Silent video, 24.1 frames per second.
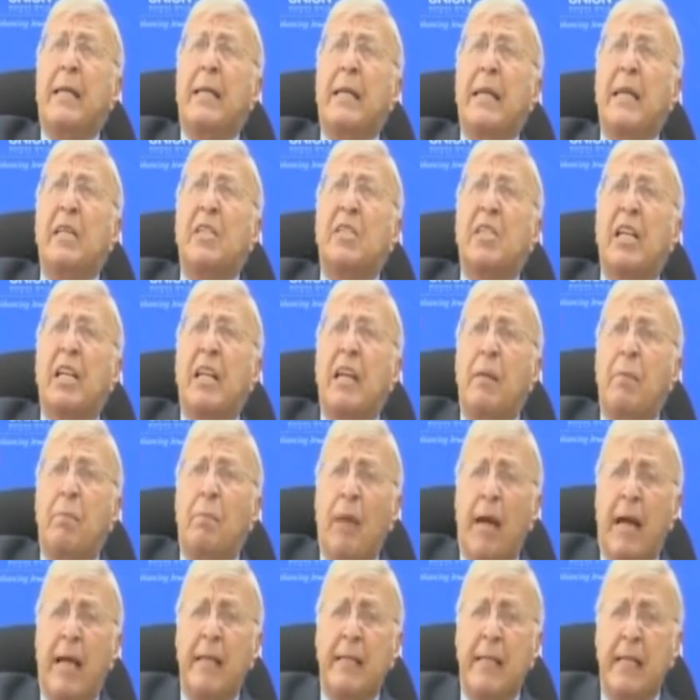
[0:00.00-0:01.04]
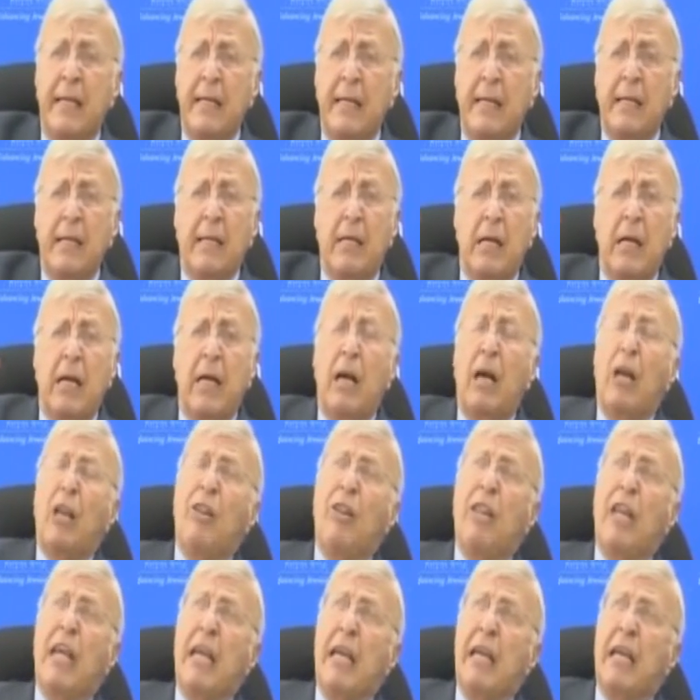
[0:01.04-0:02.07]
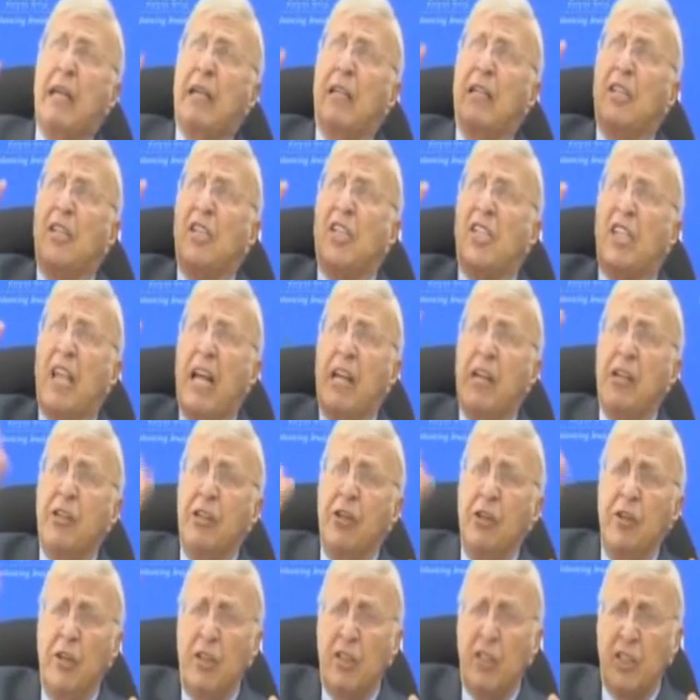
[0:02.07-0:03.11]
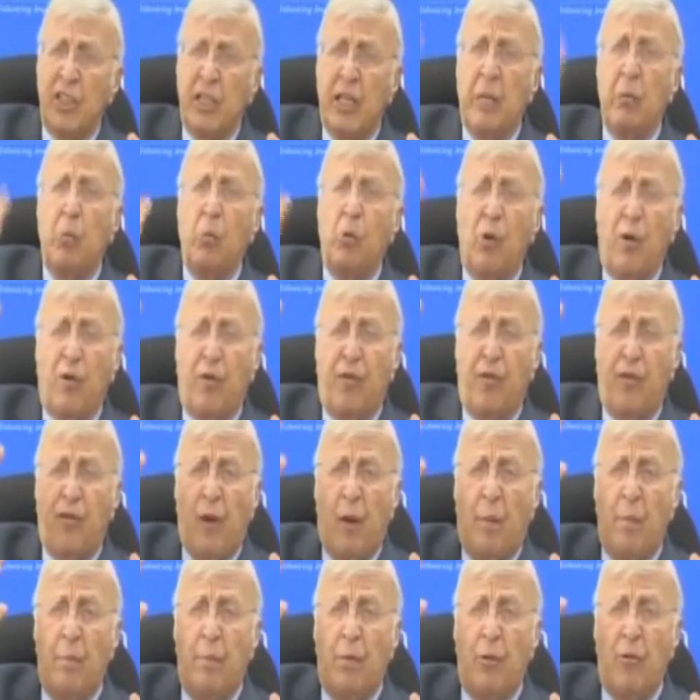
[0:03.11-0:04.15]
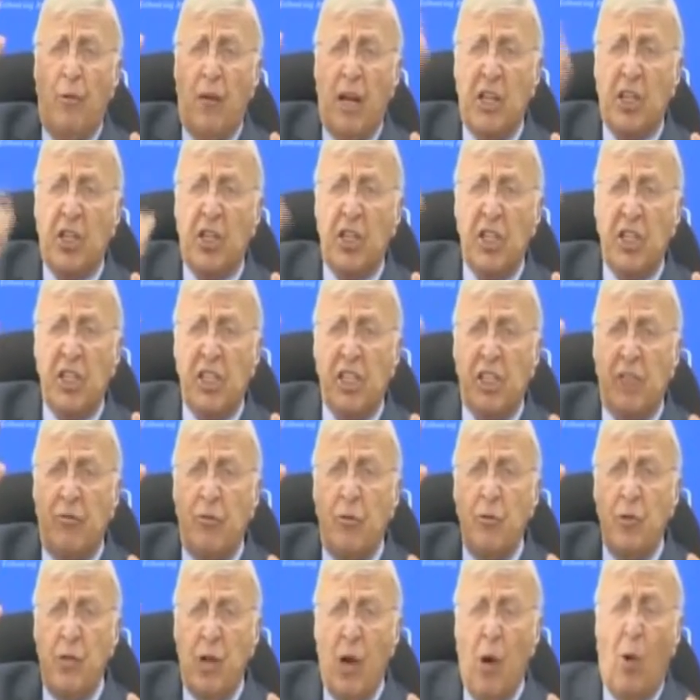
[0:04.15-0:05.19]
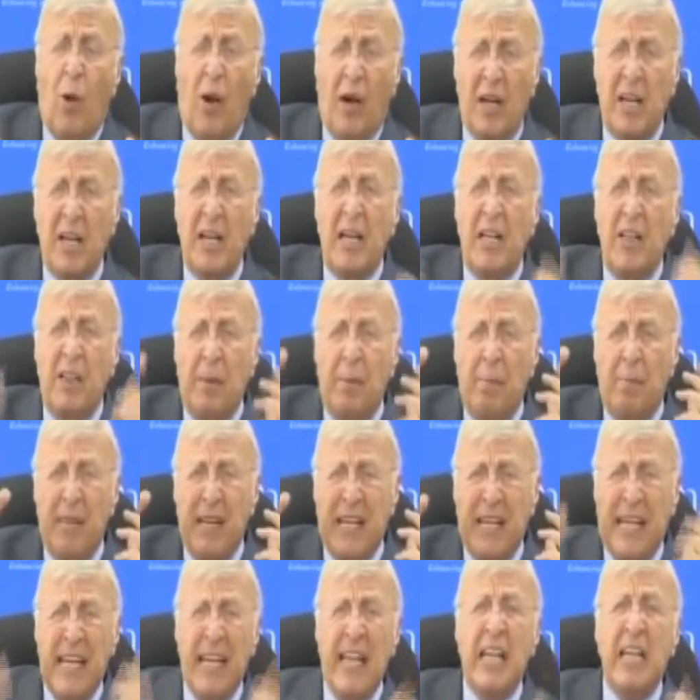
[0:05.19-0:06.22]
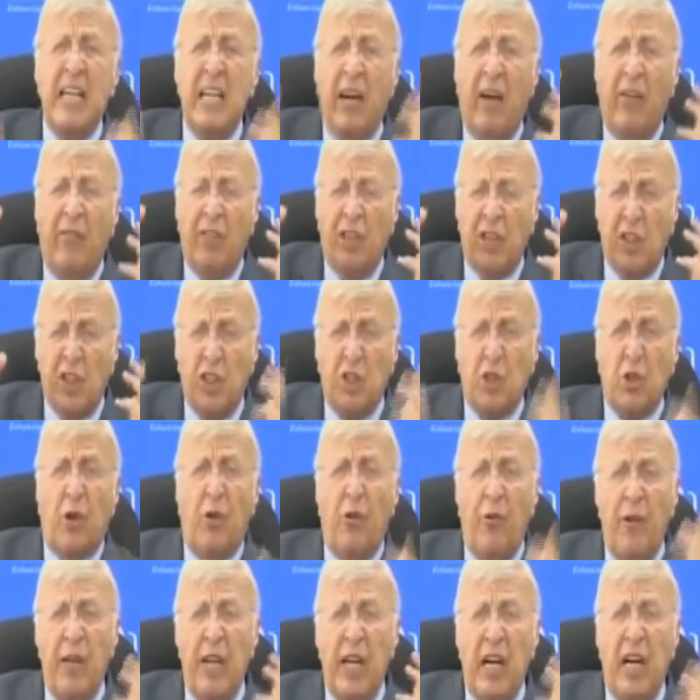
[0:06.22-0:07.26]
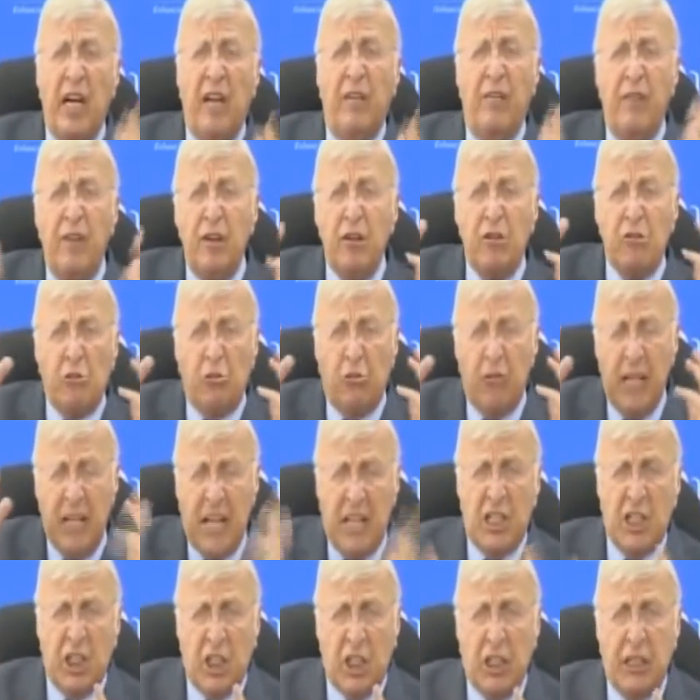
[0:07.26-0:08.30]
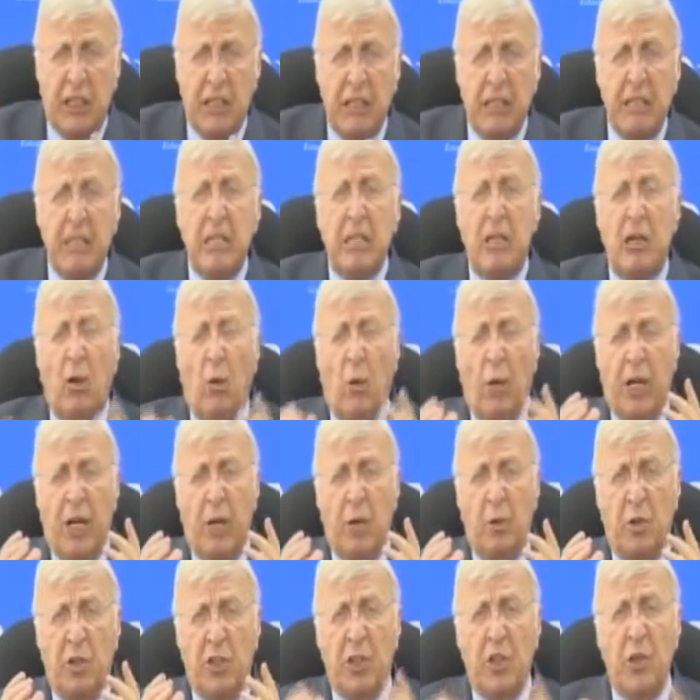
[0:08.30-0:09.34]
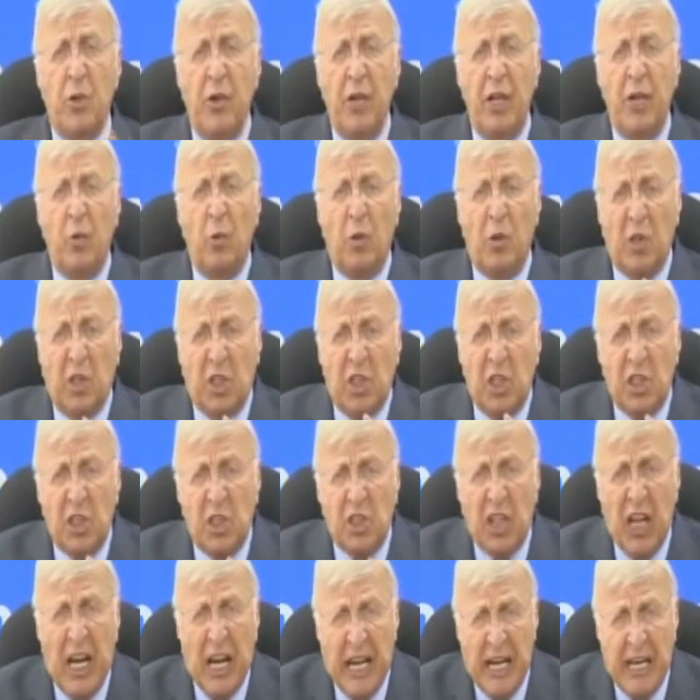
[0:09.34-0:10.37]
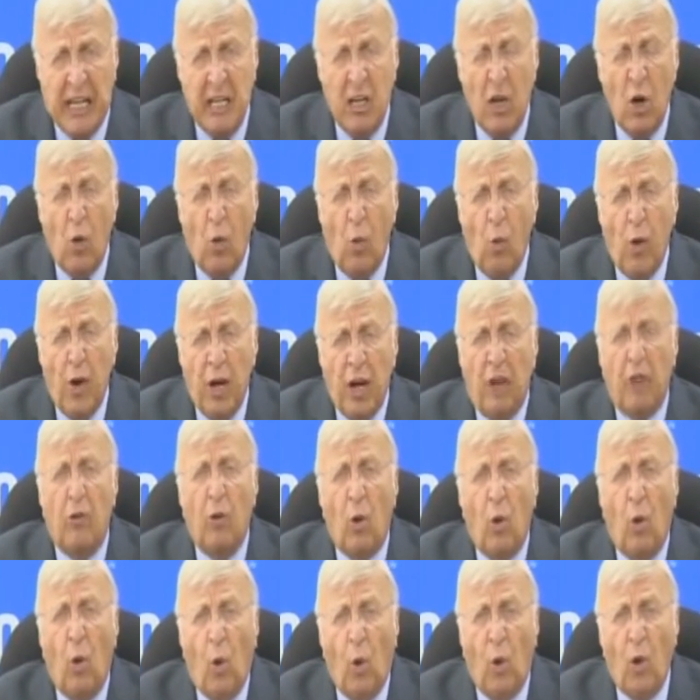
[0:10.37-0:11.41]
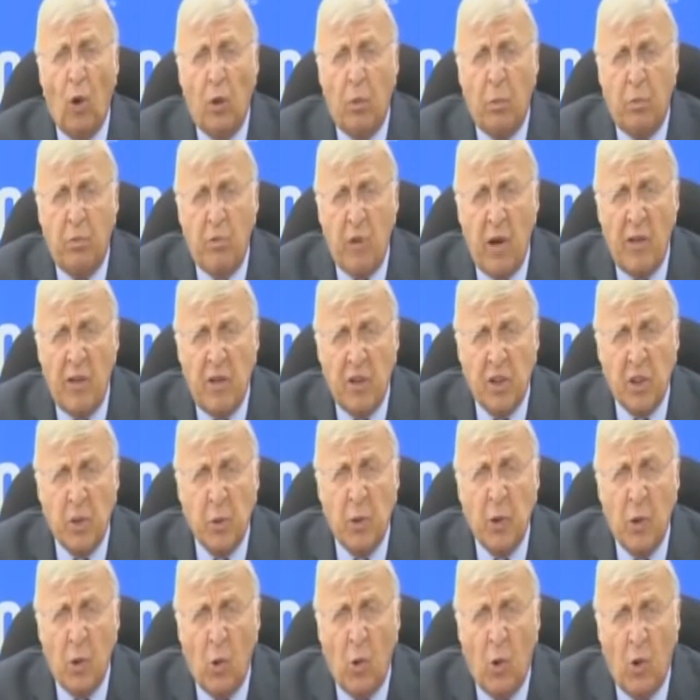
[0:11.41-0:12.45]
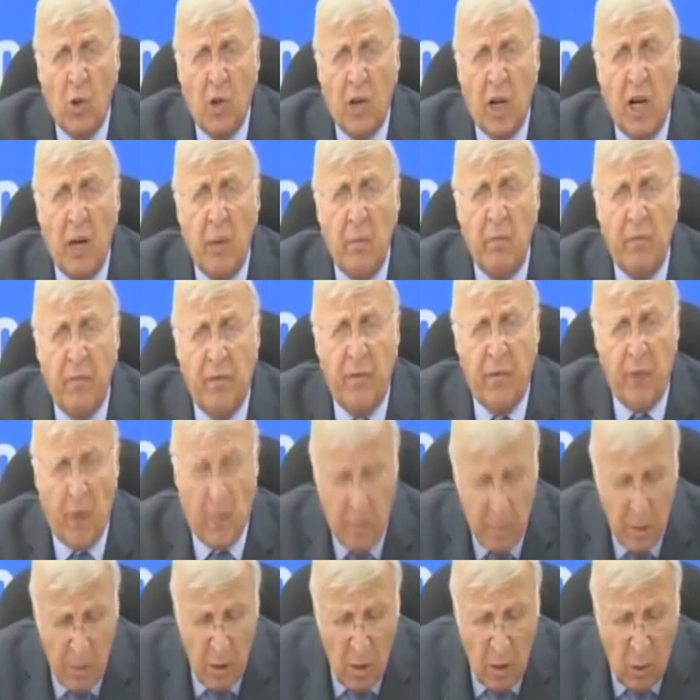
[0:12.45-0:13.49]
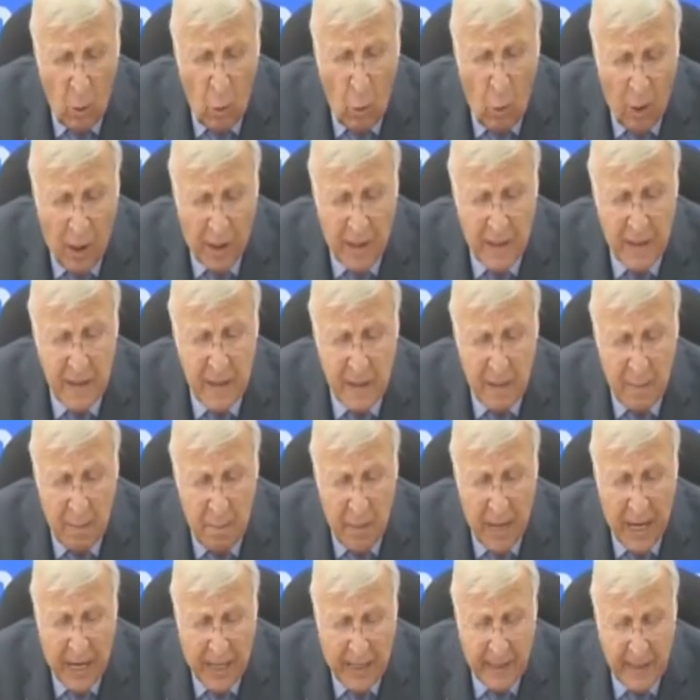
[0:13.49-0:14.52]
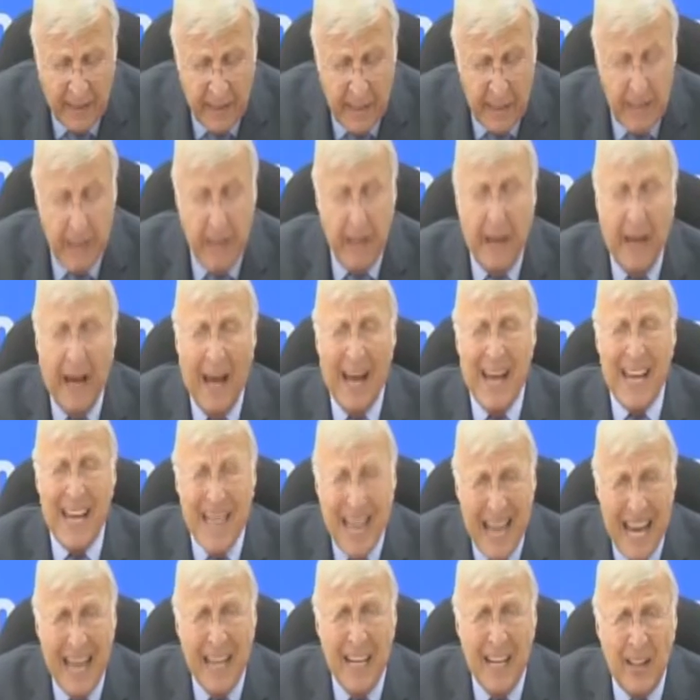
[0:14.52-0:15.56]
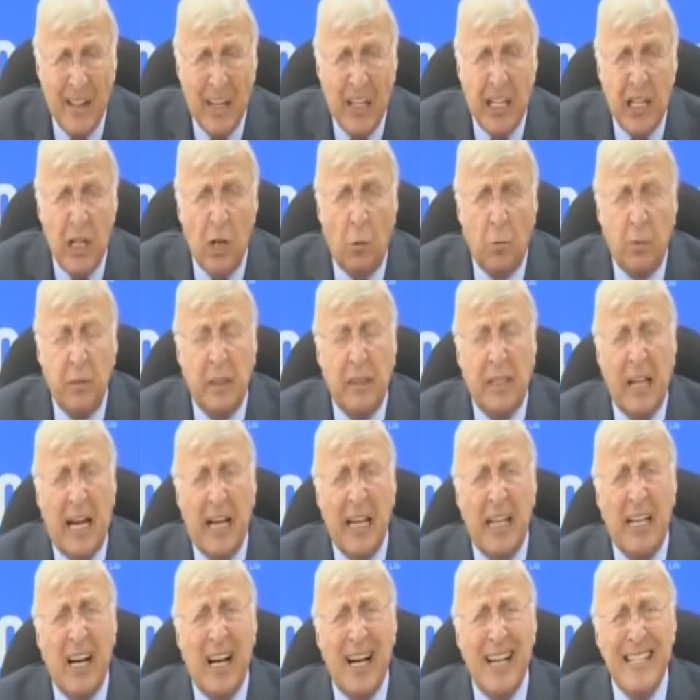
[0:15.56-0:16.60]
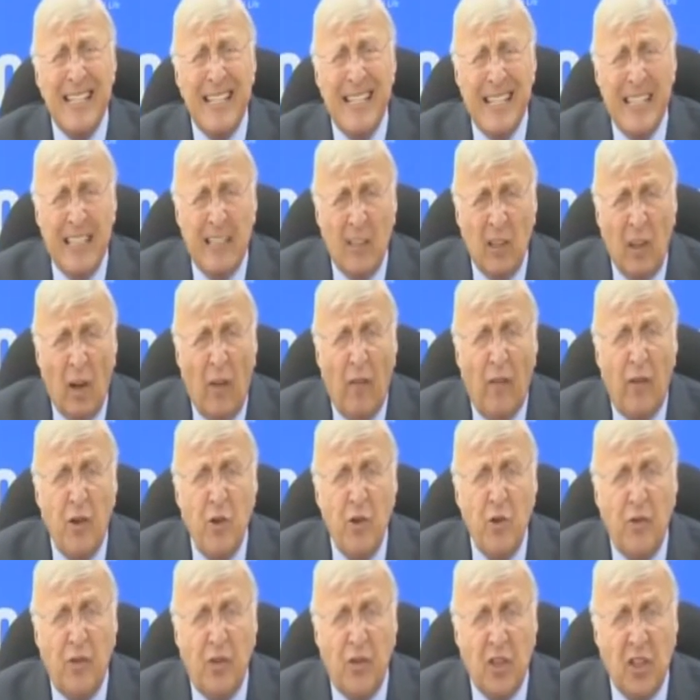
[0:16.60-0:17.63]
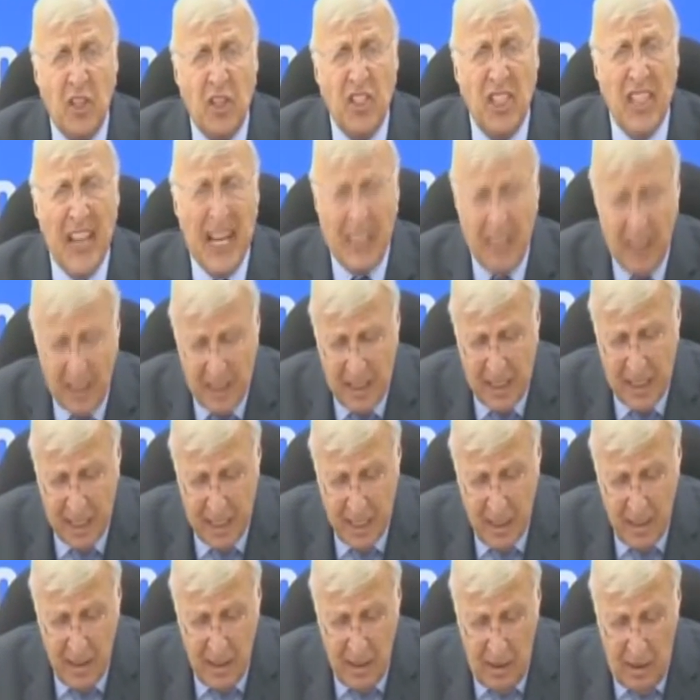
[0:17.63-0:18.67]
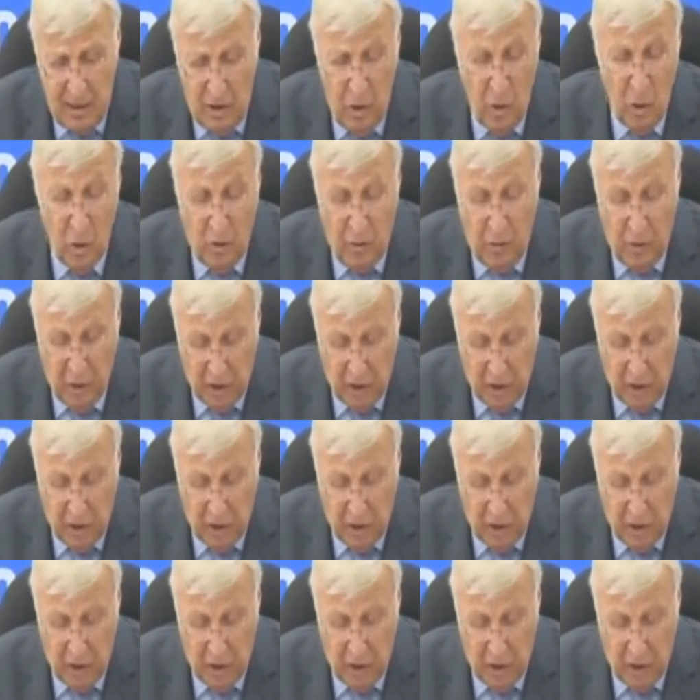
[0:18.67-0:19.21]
paintings that he painted, the center scene were from Bereshit through Noah, the beginning of the story of creation. What he was doing was saying, we are all brothers, we all come from one man. Again, the Neoplatonic ideal of universality, the